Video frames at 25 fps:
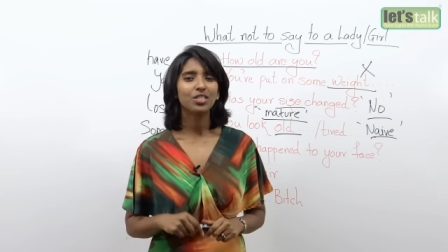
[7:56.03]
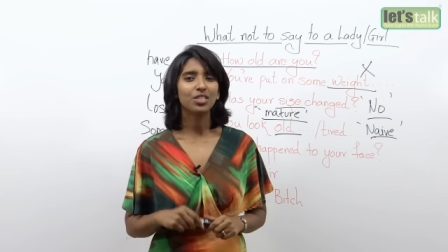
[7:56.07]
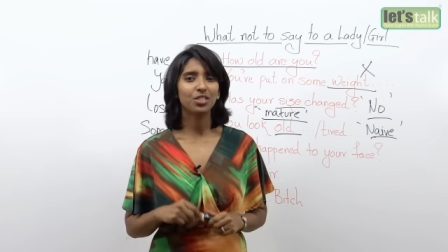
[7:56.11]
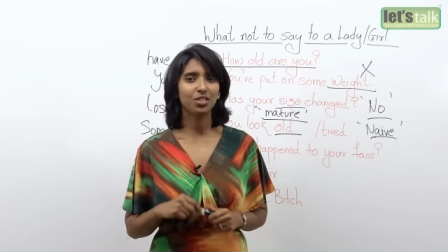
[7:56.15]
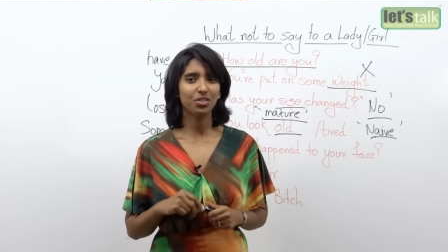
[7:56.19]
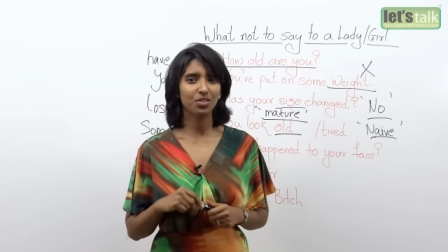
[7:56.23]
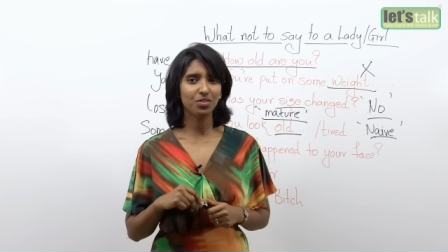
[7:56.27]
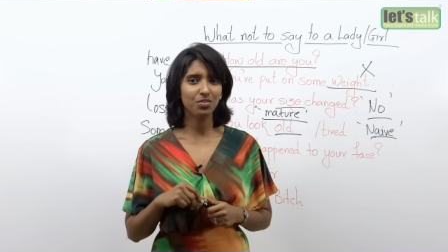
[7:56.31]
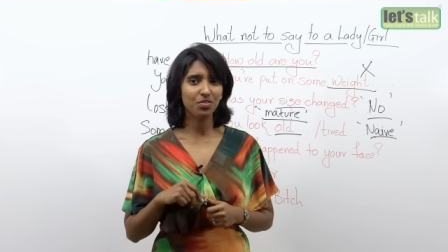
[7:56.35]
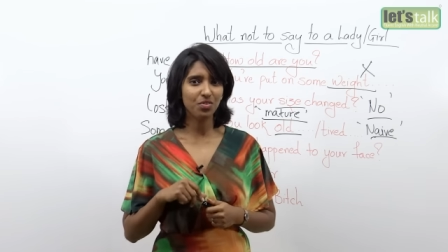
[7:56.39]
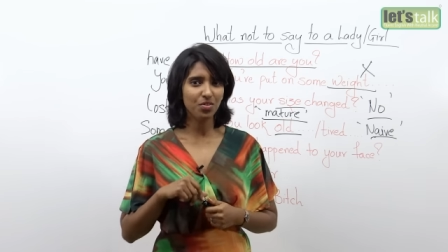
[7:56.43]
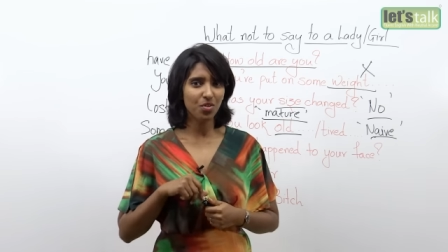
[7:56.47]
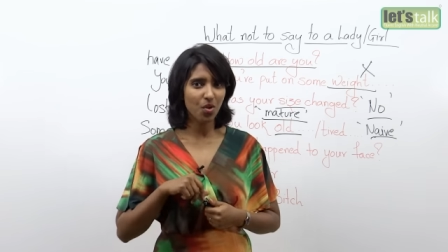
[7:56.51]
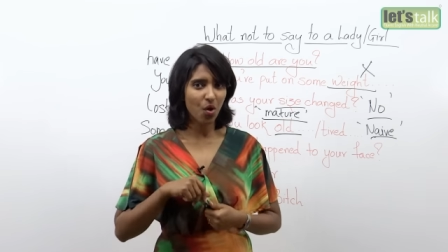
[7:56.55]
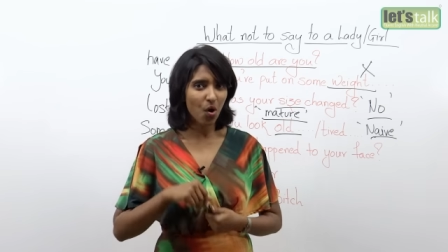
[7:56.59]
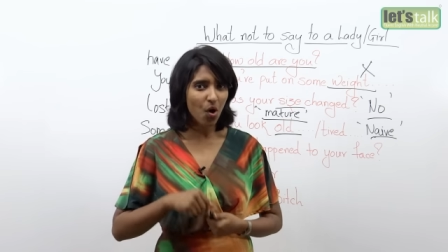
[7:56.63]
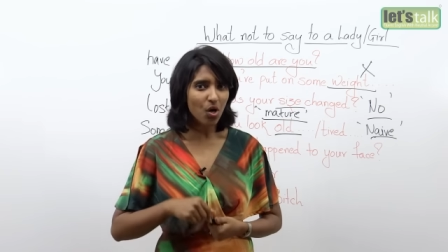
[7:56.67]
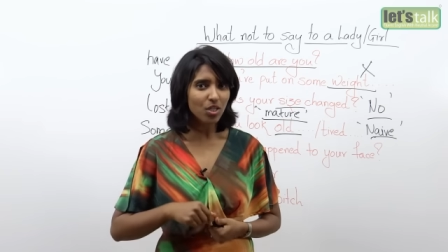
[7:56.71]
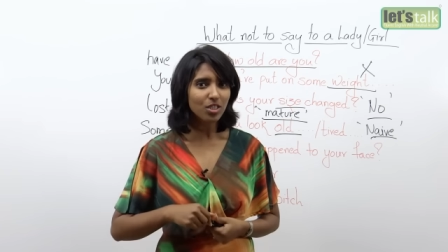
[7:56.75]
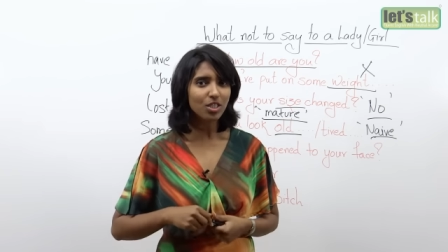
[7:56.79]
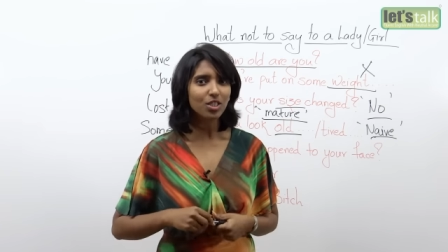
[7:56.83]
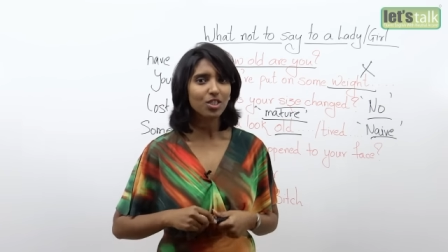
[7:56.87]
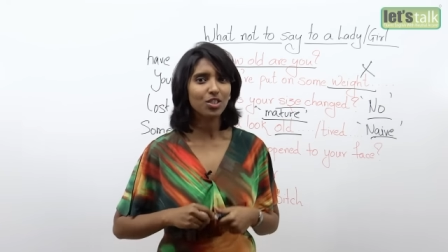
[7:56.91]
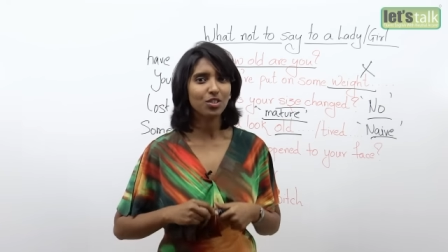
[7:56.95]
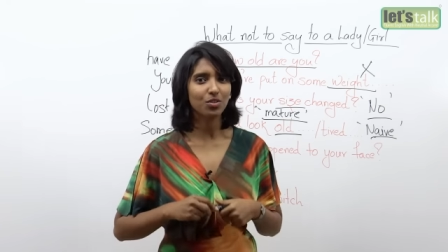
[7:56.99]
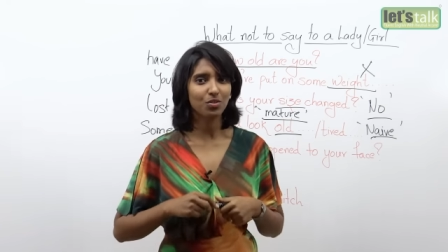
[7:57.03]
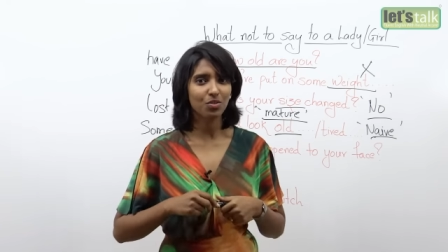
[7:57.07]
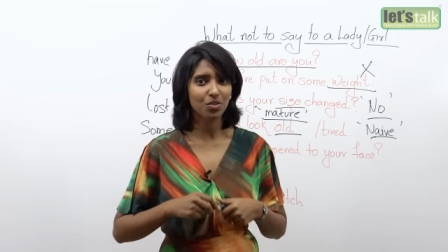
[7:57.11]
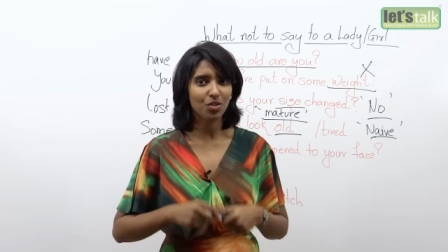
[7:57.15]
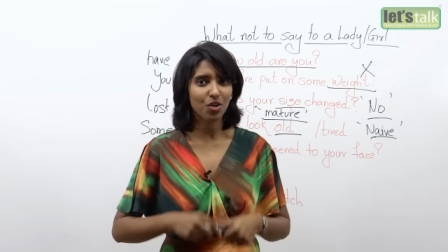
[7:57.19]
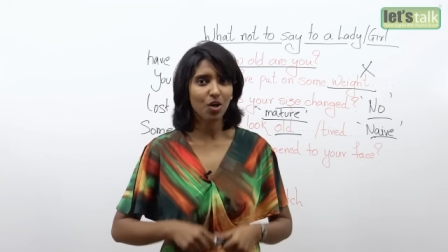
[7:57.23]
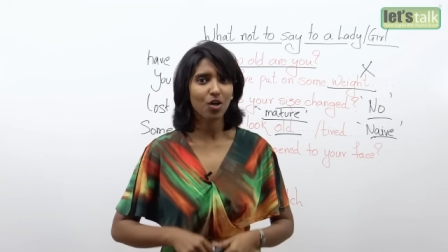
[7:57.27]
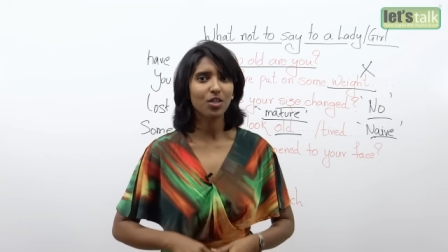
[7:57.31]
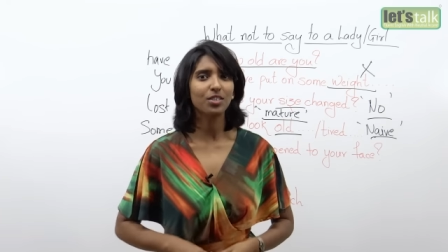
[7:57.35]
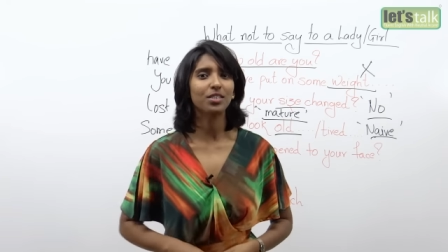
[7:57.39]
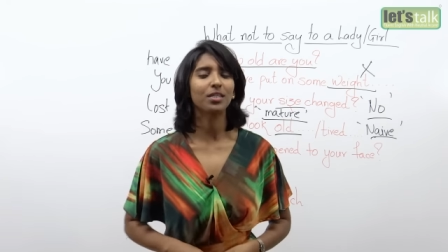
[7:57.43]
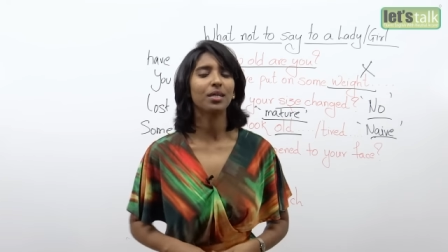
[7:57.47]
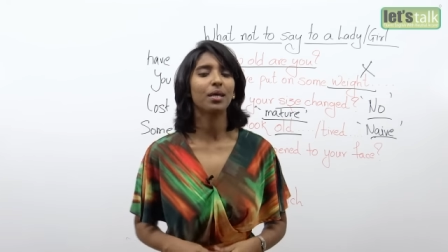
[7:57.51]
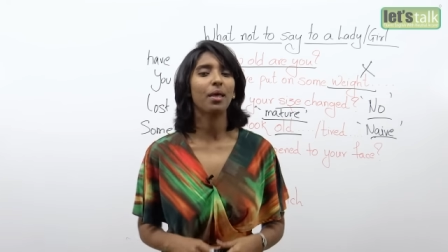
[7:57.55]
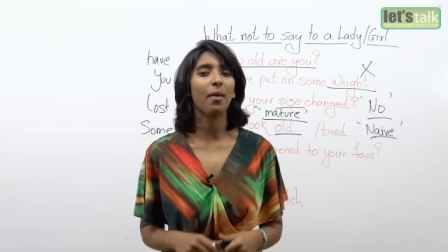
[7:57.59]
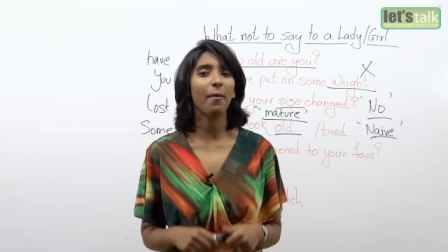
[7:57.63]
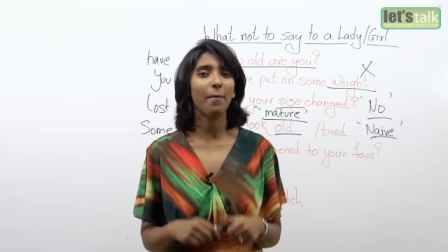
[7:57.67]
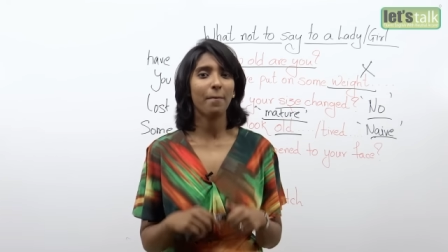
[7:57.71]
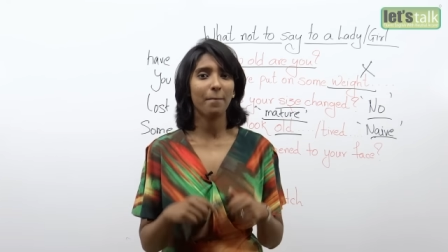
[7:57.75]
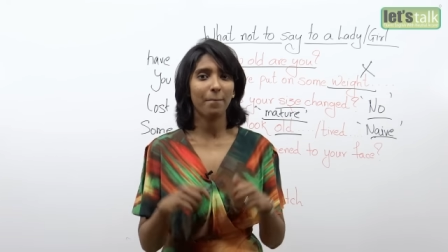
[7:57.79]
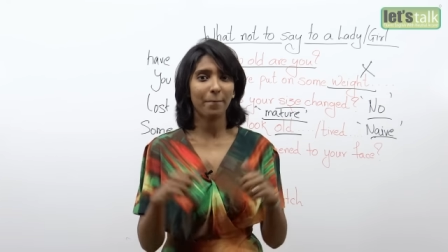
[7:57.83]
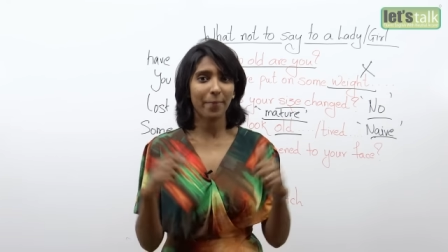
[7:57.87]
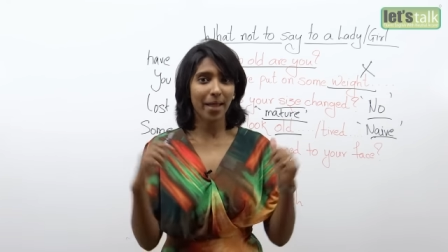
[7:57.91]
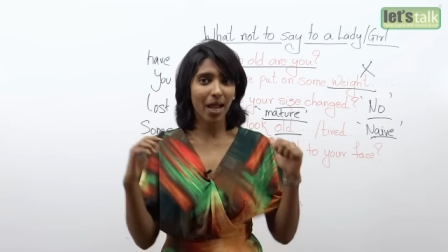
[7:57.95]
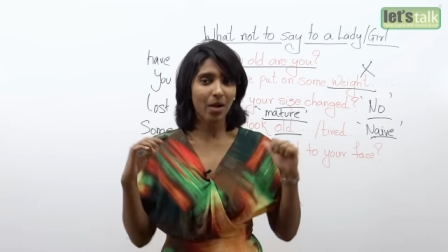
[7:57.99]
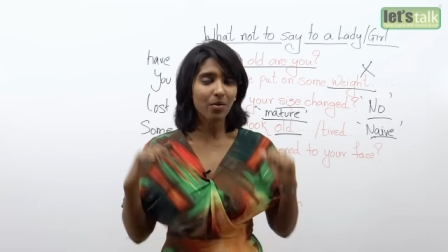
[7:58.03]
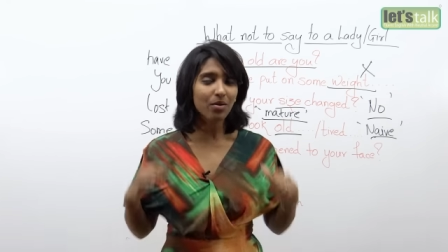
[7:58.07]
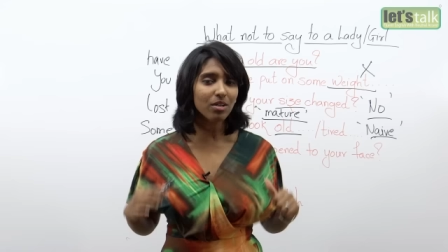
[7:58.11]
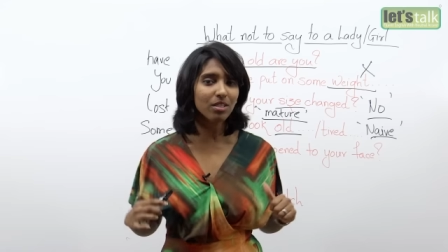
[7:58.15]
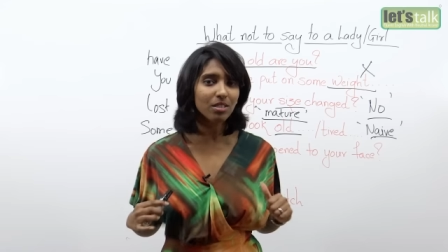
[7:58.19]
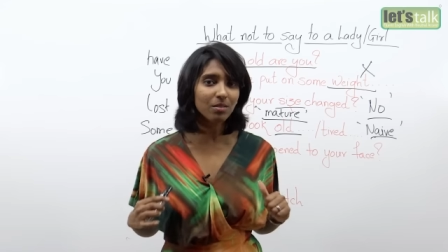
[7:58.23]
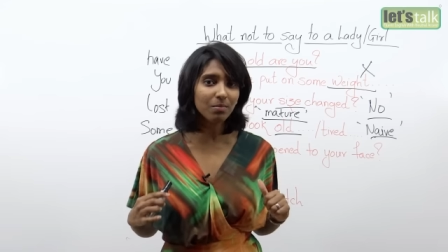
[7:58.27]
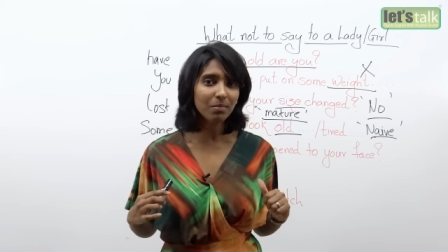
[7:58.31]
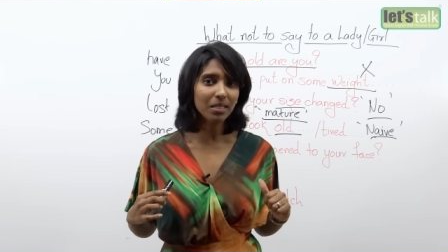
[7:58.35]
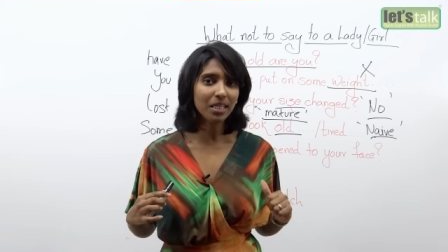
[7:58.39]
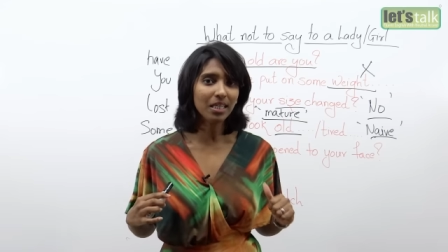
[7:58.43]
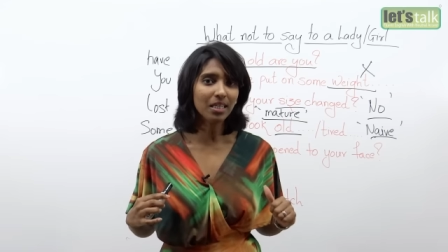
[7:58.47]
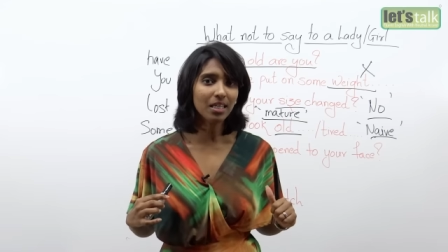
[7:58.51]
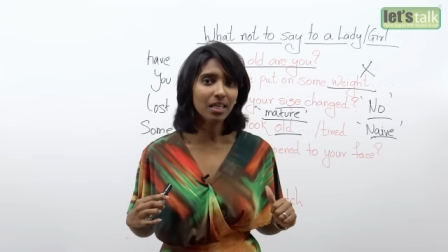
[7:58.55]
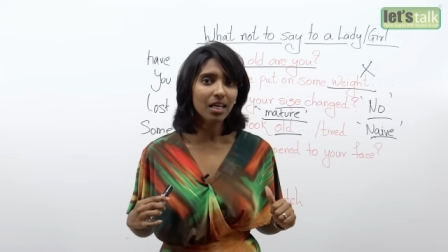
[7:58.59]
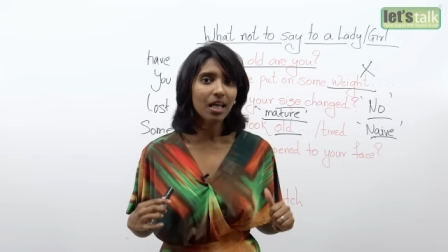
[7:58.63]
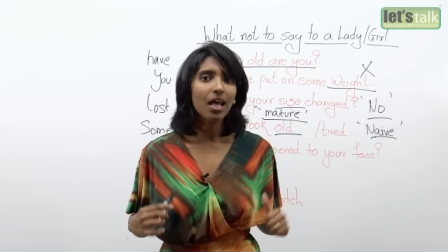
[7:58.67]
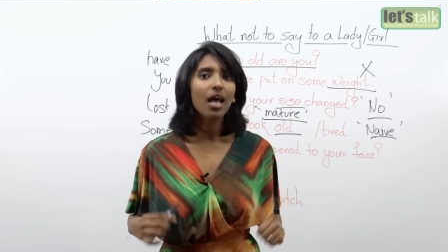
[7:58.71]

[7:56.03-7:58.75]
Do not embarrass me,